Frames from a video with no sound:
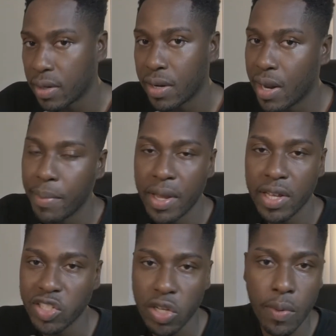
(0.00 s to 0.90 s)
You know what I mean?
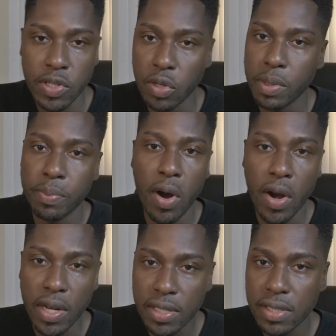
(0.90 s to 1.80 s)
It's always gonna be
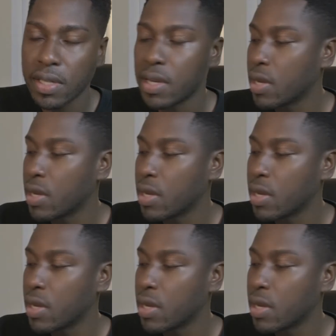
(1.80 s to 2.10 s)
parties.